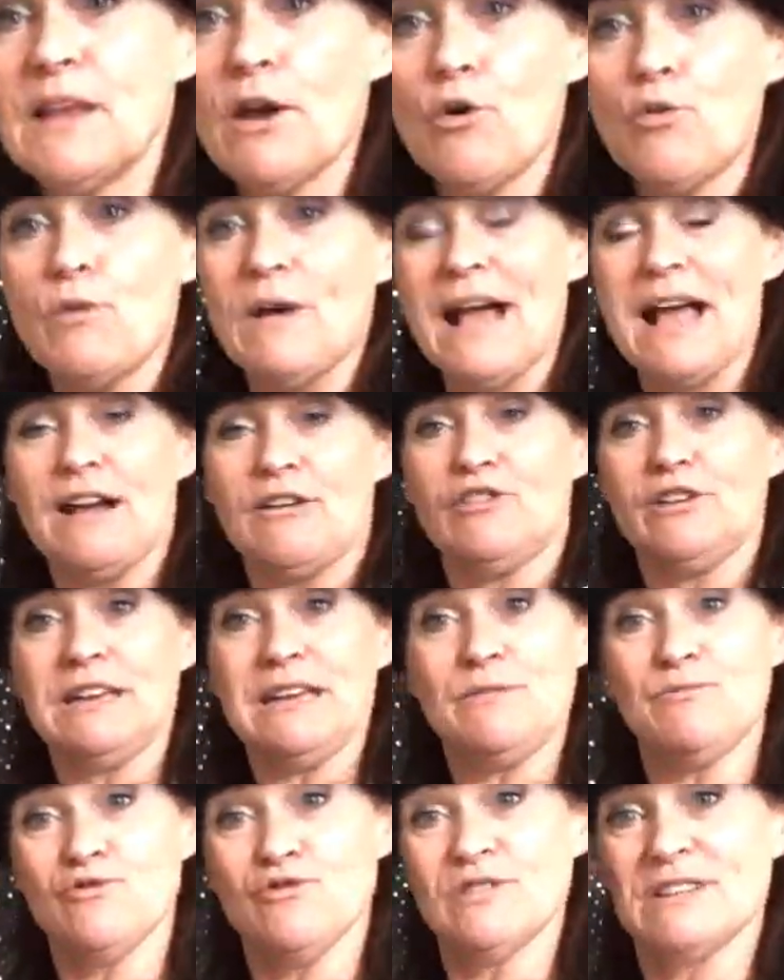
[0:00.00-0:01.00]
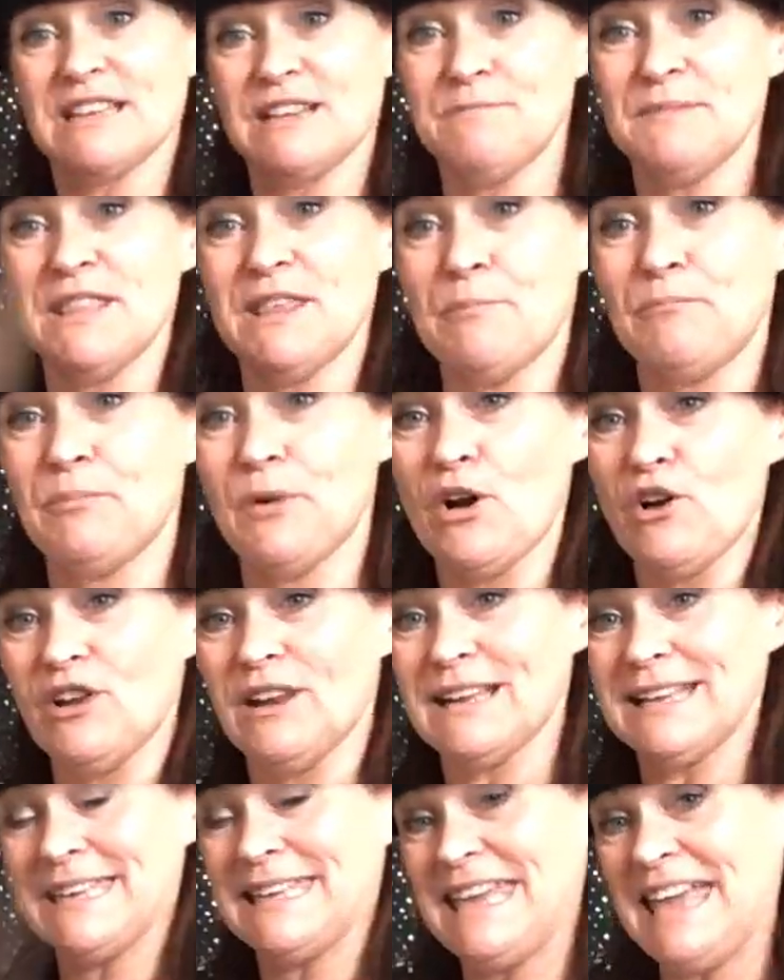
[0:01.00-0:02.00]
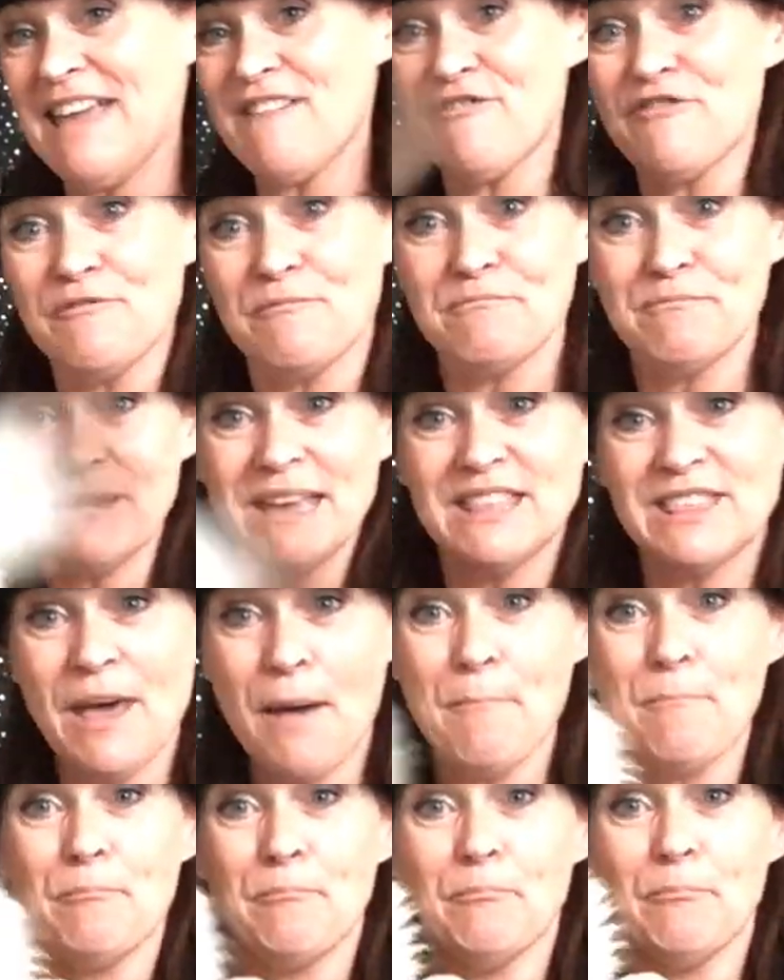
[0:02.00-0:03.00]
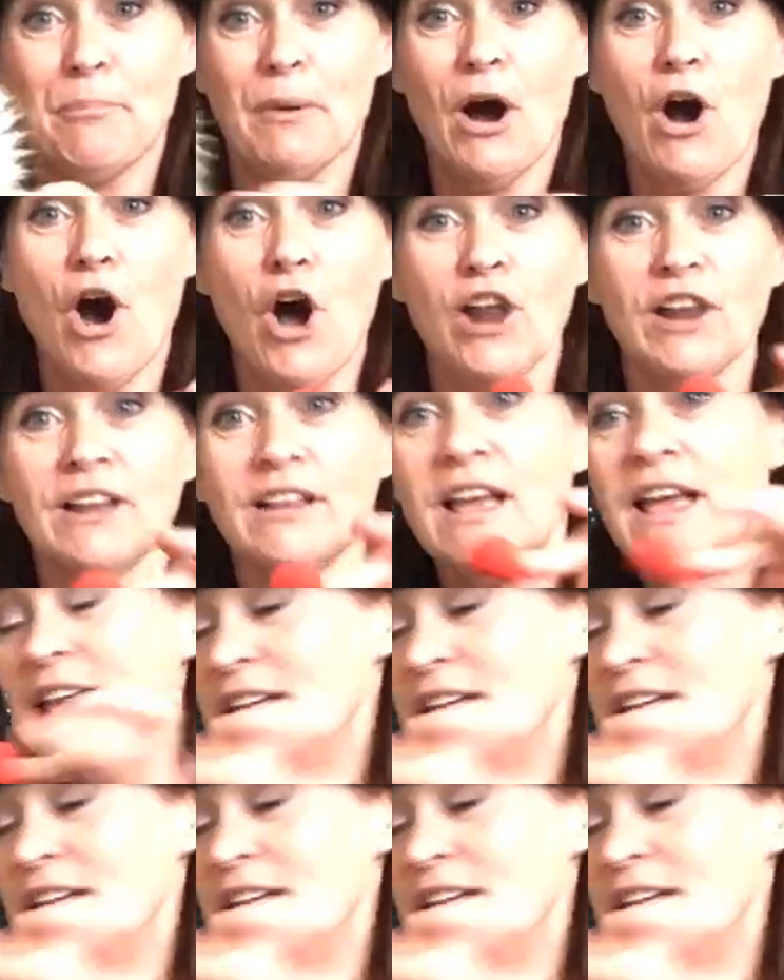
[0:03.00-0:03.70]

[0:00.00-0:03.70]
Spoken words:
Oh, hang on. You won't give me the ball. Give me the ball,